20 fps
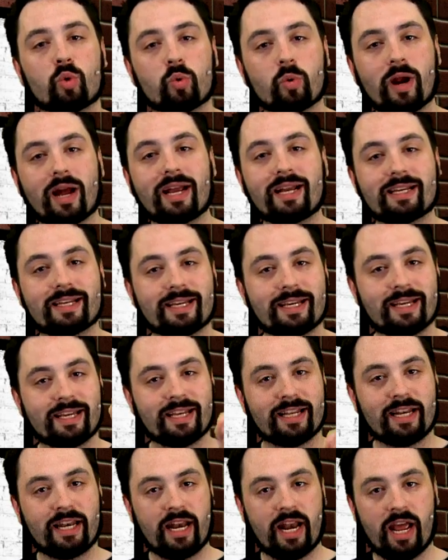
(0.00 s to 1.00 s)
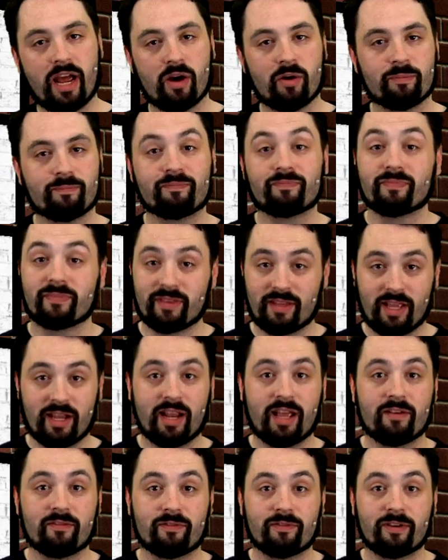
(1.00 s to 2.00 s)
right now and
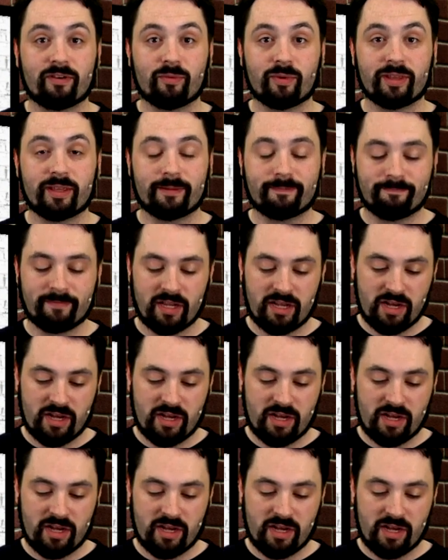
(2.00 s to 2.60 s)
have fun with it.